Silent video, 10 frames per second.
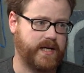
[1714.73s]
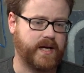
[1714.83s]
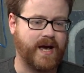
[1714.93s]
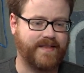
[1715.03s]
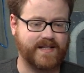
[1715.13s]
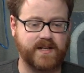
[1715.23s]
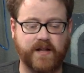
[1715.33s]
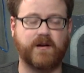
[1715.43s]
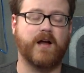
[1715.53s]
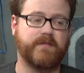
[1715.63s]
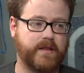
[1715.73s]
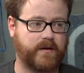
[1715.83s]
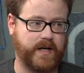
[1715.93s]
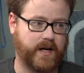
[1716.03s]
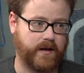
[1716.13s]
E, that's another one hundred
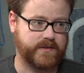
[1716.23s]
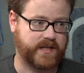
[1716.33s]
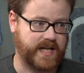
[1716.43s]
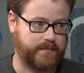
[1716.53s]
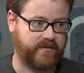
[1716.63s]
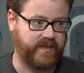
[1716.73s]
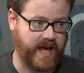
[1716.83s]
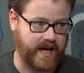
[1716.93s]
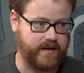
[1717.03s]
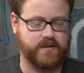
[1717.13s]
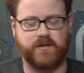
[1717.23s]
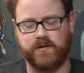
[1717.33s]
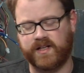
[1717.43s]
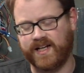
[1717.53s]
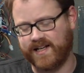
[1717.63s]
thirty dollars on top of that. So
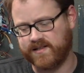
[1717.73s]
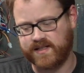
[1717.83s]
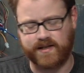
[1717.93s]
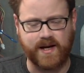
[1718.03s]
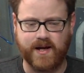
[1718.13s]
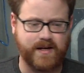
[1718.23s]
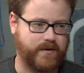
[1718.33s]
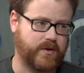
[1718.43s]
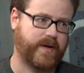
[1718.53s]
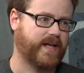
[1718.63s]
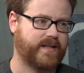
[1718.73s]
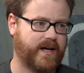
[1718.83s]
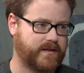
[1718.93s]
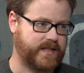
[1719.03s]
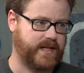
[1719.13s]
you're looking at, you know, don't get the
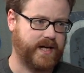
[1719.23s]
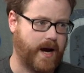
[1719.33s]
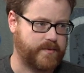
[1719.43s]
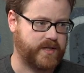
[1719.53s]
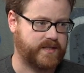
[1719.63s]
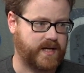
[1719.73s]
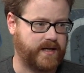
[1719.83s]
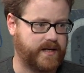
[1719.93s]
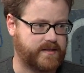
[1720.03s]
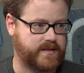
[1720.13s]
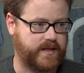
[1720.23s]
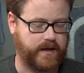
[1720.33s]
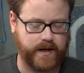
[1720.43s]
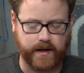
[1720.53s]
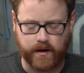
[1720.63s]
L T E option. It's not
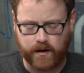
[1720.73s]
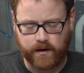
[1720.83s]
necessary. No. I'd say